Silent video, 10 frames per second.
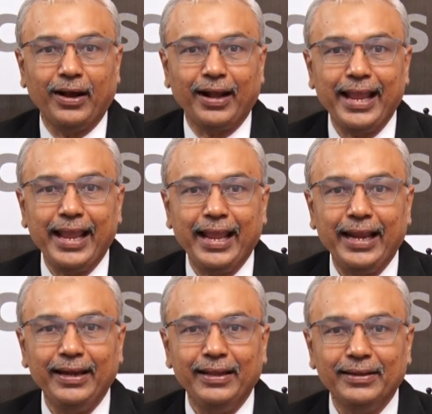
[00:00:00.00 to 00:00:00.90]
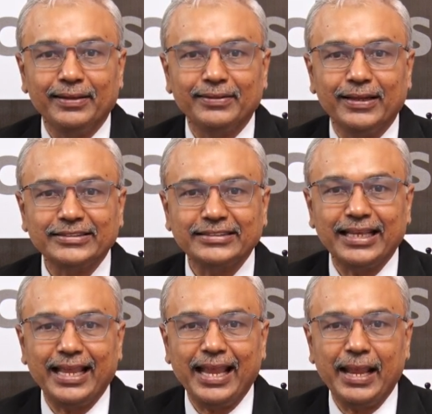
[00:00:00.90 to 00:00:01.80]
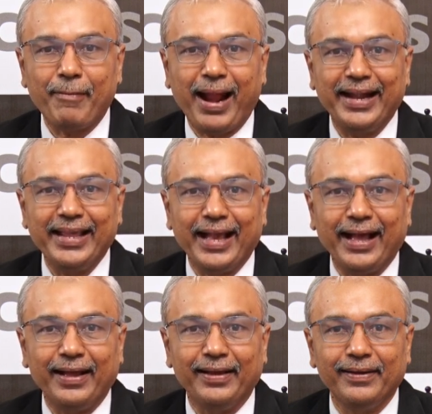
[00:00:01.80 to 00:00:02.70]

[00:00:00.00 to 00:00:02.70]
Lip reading: Again the same idea